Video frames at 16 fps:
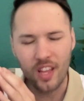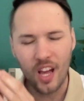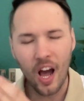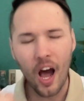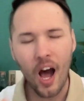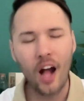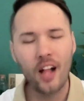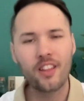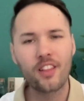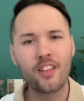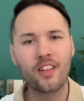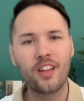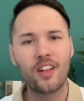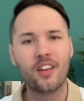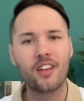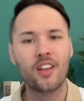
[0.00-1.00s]

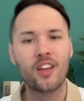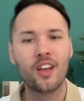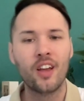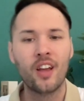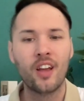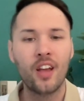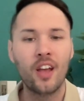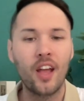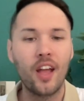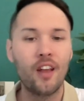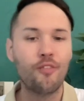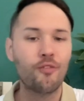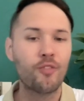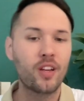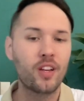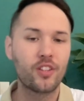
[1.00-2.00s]
constant
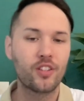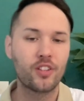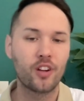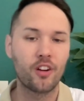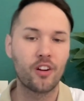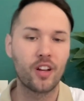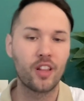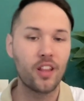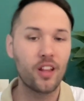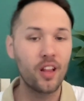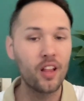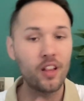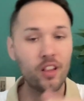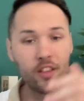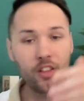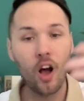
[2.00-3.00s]
and reassuring.
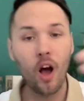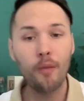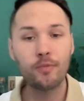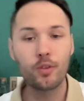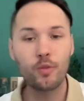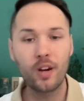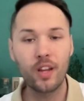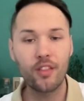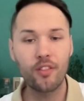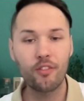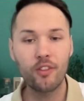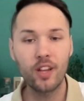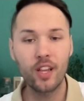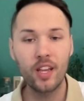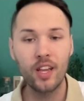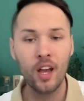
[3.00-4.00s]
In Psalm
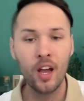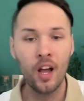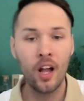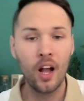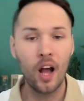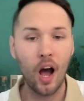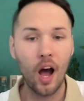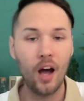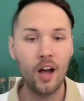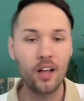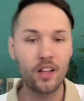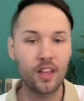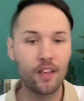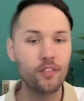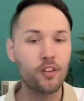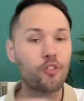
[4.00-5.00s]
23,
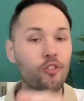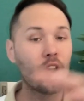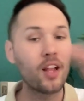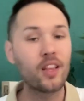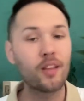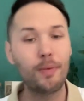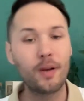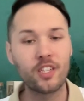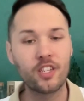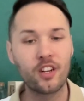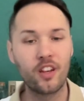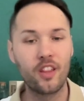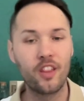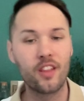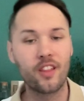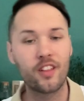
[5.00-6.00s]
it gives a great depiction
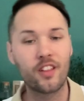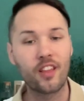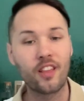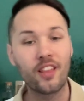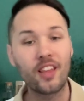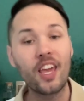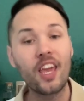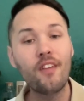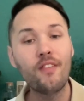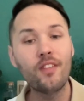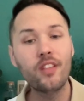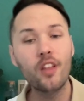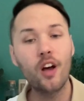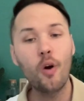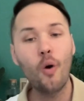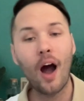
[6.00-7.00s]
of this. It says,
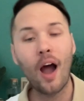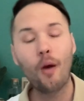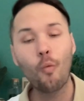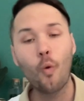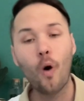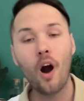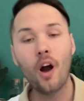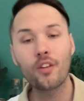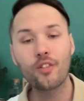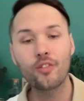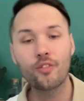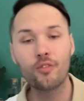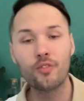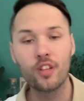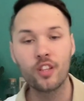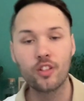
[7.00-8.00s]
"Even though I walk
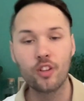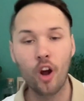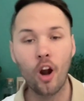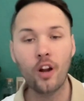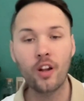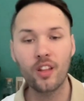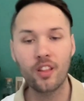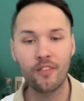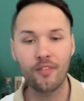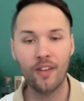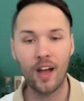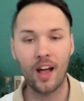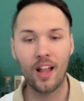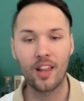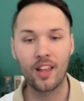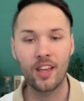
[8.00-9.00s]
through the darkest
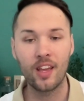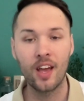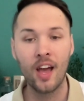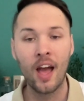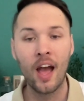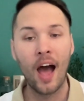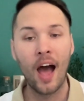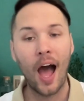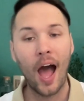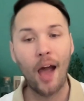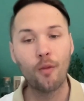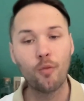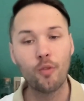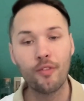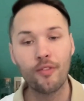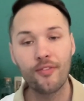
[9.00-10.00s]
valley, I
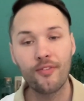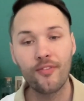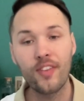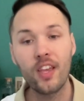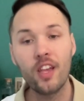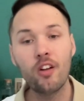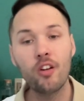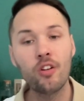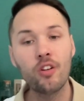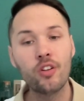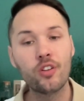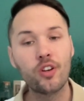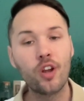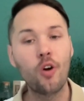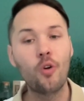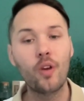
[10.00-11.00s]
will fear
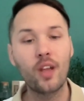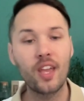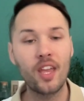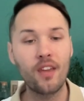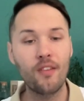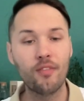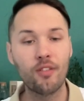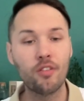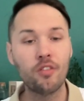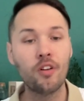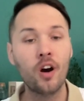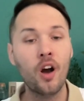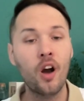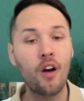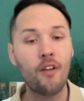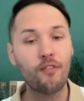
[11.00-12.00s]
no evil,
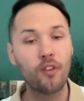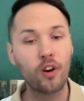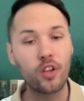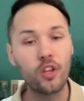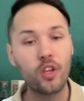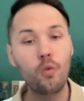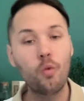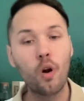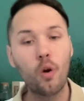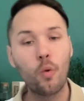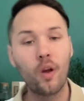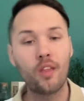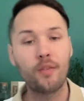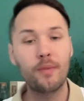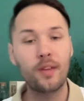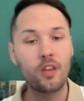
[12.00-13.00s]
for you are
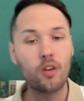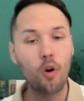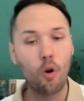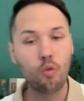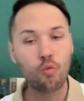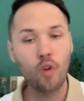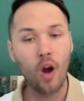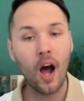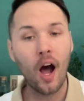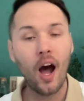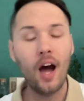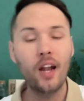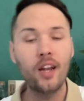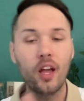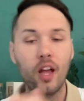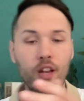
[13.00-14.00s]
with me. Your
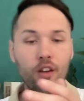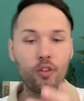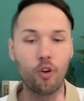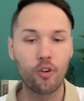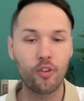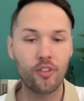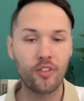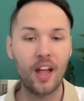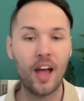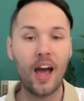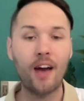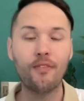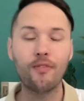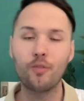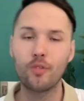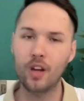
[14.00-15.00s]
rod and your
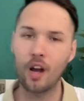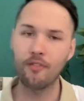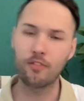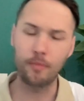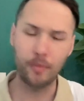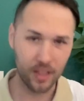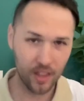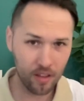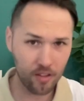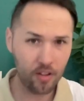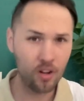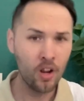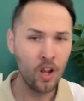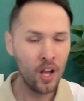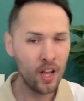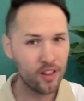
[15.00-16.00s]
staff will comfort me." These
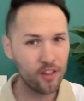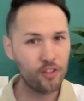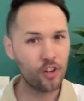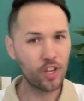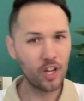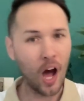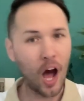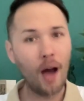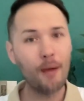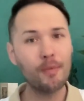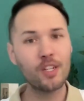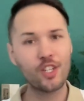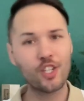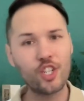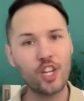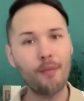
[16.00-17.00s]
are
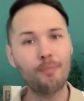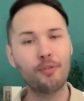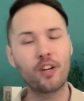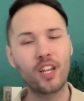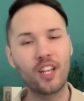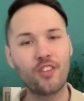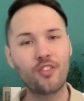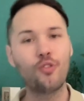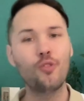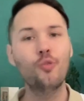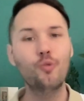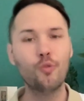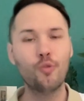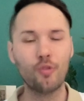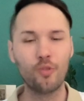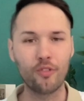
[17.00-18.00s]
common shepherding
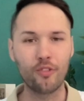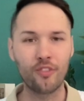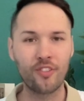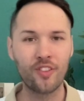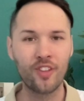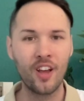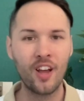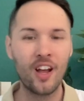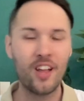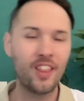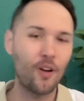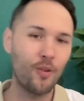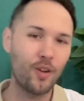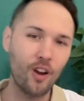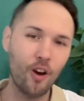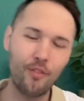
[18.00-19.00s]
tools
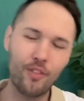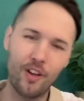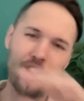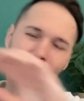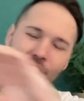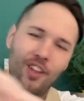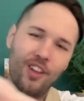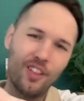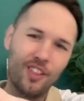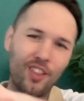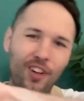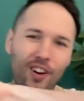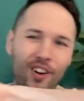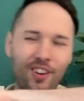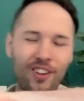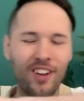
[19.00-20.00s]
that we know,
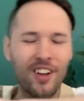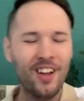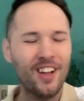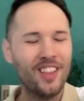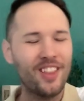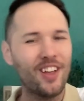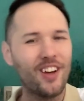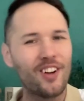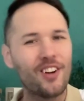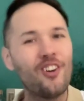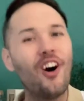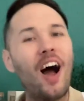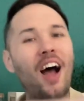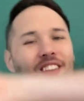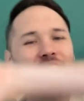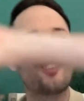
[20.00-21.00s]
the
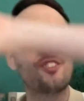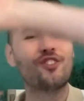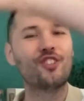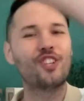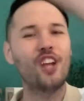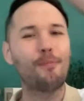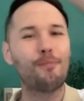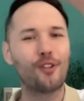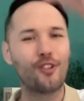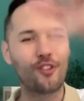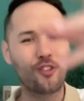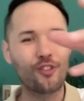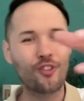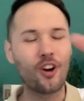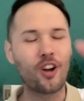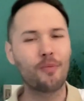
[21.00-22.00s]
classical shepherd's
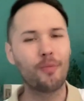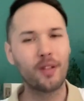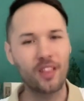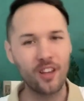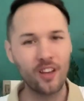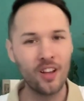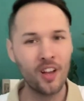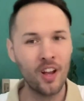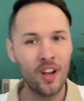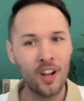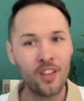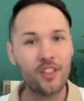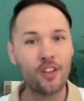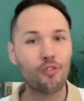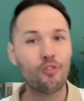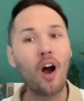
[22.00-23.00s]
crook, but
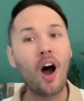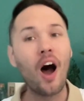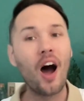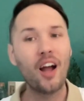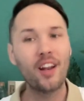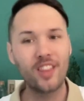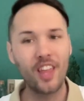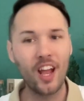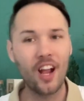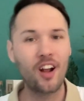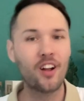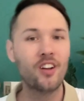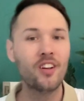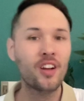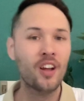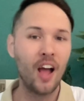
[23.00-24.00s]
the rod
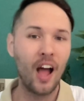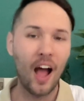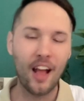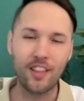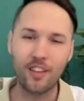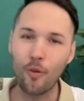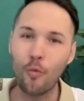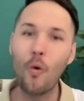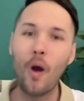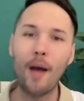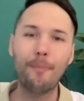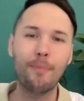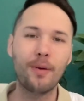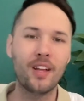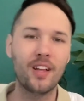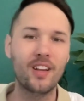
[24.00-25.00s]
there as a
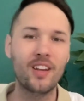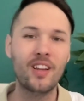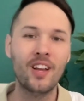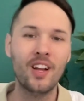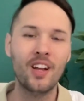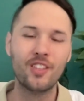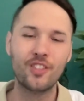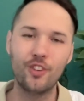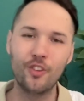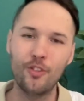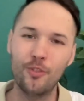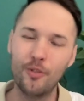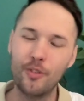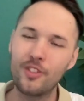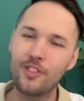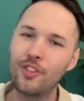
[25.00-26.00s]
weapon
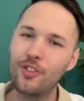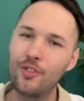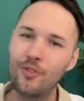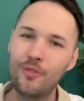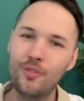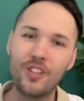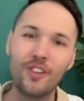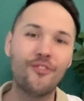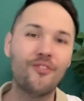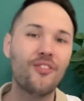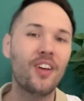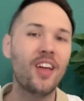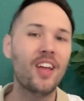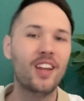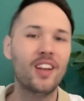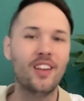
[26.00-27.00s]
to
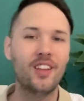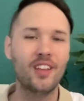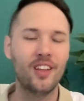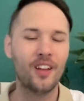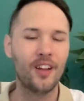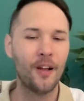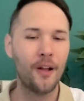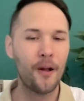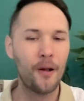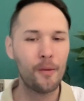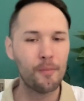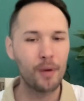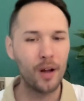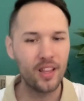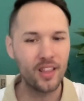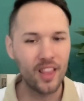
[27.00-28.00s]
defend,
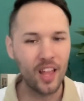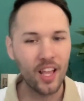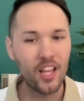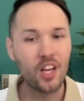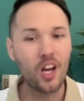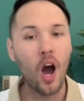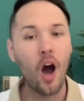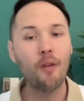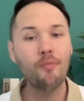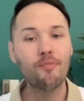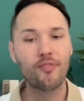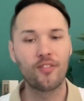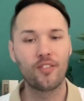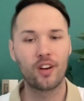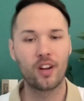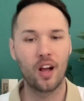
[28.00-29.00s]
but they
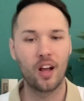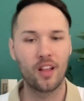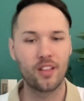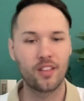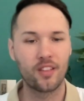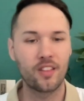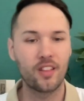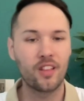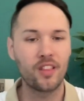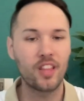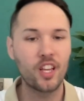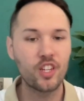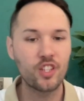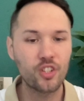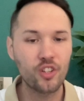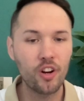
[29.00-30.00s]
comfort us. That the
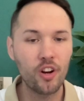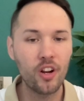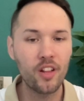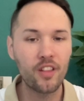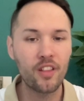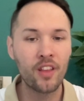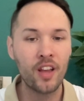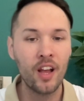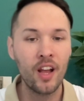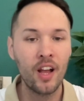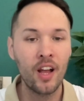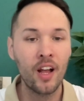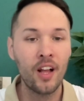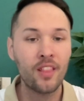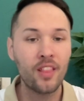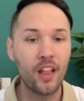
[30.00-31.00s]
assurance
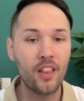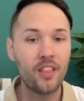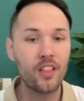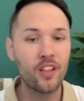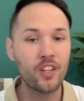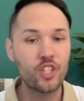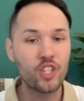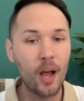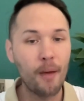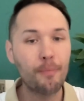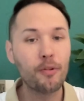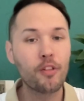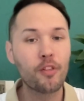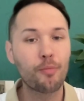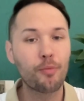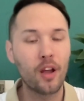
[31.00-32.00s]
that the
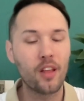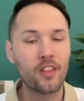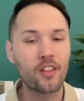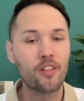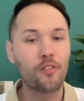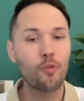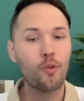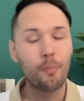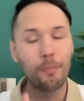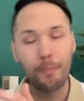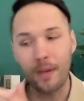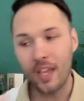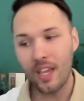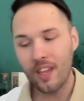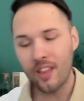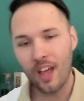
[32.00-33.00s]
shepherd's presence will
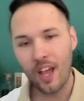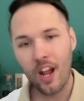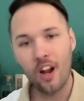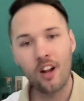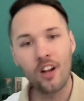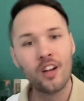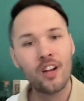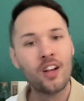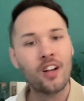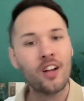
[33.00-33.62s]
be there